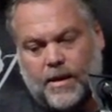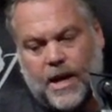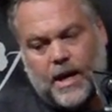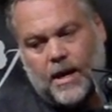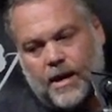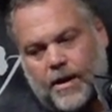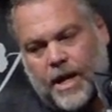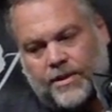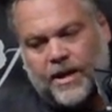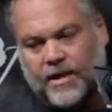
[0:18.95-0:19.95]

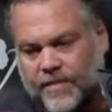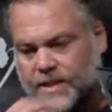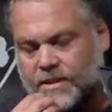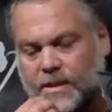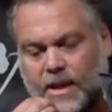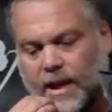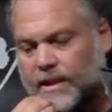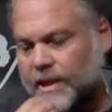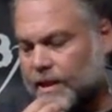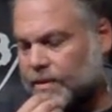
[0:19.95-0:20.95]
I thought of this
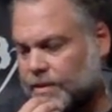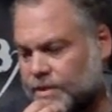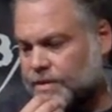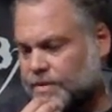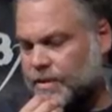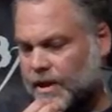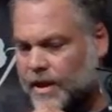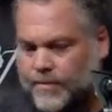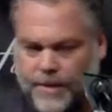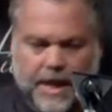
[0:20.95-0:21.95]
idea of this
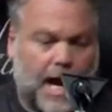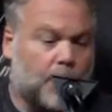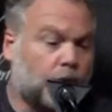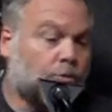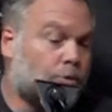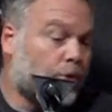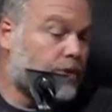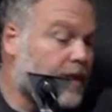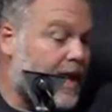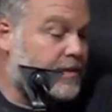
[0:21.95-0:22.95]
the guy who
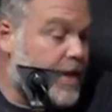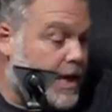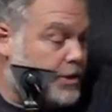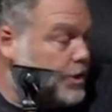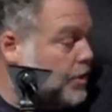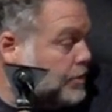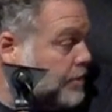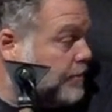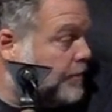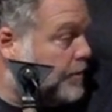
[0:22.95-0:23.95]
wrote the last 8 shows
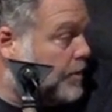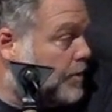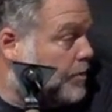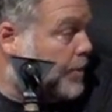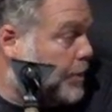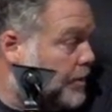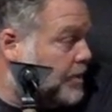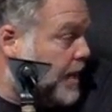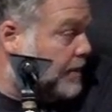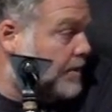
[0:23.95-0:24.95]
of Criminal
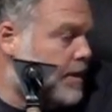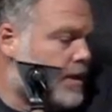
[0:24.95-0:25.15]
Intent.